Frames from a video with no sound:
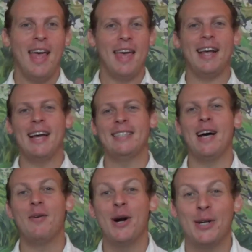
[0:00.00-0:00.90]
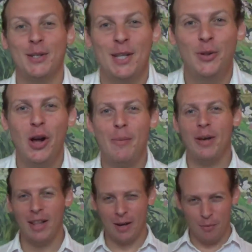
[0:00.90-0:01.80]
Hey guys, how are you? Let's talk
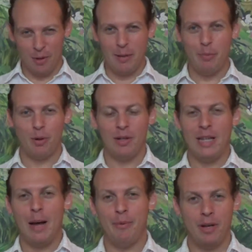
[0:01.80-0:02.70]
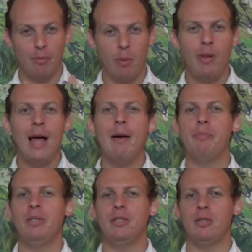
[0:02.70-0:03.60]
about like a really important topic, mobile
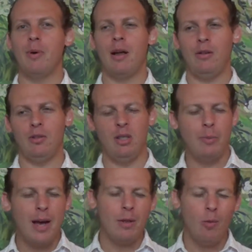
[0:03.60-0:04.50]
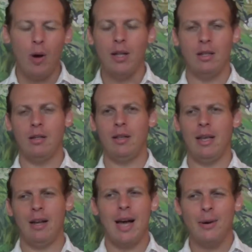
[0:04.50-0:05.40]
app business models. And you might wonder,
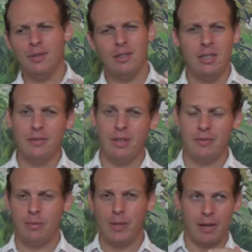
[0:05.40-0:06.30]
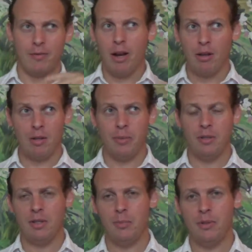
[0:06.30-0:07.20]
like, how is this different from like regular
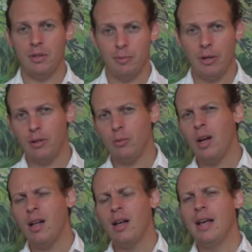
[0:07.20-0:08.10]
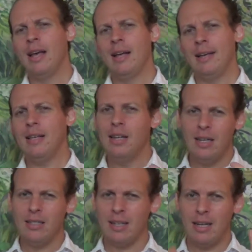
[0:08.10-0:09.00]
business models? Well, it
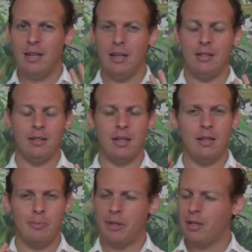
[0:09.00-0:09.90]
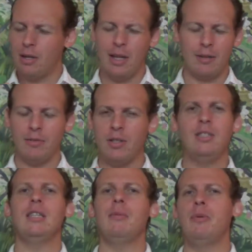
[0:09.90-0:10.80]
is and it isn't, but there are like really
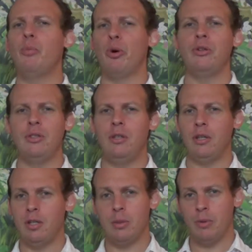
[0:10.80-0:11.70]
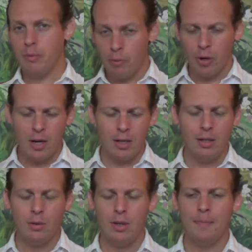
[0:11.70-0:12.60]
some important distinctions. But before I get
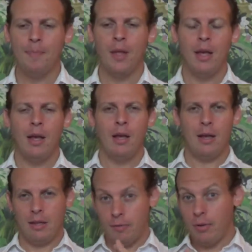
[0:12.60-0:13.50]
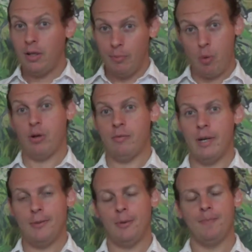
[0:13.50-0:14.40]
into them, and they're really important,
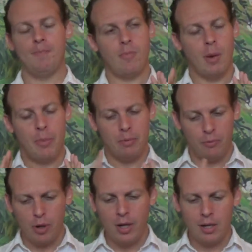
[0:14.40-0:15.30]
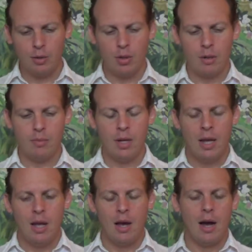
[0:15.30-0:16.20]
right? But before I get into them,
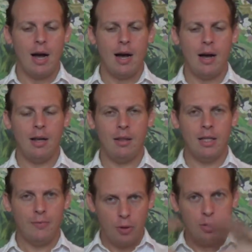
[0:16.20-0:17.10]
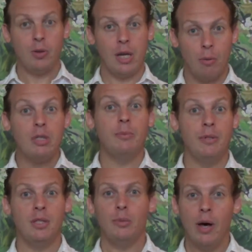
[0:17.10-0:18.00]
let's first, okay, what's a
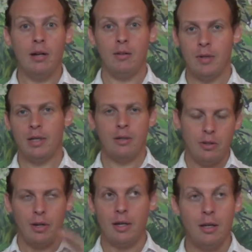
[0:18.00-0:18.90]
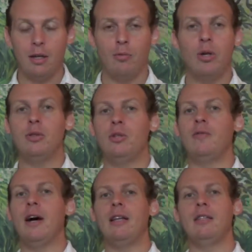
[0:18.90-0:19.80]
business model, right? There's like a ton of ways to
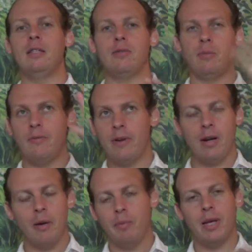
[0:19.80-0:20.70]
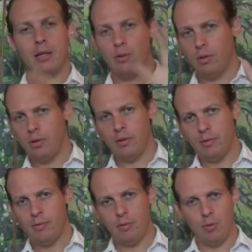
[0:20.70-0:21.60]
define this, from the very complex to
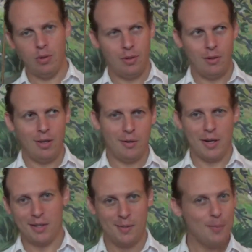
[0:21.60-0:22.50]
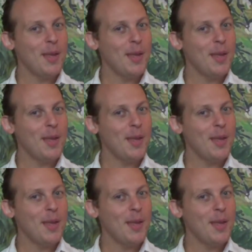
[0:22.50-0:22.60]
the incorrect.